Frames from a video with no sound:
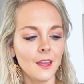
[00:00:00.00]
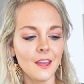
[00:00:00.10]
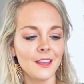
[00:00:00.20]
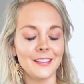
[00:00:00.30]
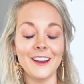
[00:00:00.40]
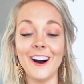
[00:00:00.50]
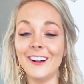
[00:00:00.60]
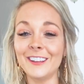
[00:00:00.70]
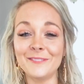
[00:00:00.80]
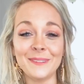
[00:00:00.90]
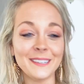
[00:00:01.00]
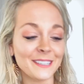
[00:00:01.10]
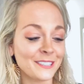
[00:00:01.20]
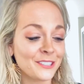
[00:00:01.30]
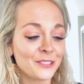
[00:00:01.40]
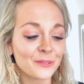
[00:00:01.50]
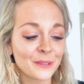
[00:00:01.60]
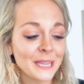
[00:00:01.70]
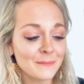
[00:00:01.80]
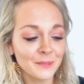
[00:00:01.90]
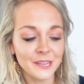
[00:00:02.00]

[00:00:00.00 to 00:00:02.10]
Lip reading: Y'all have been extremely